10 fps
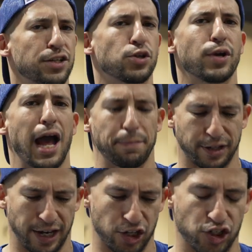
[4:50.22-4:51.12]
let's go to
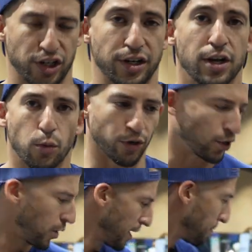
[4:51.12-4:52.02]
application. We're gonna
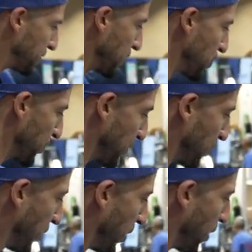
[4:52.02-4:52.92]
go ahead and position this
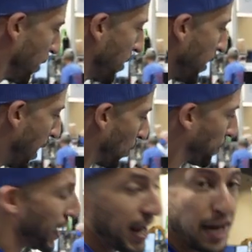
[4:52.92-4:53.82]
here, and with
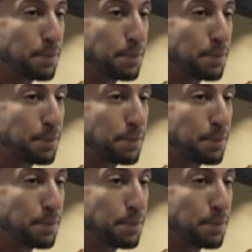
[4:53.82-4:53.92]
my A A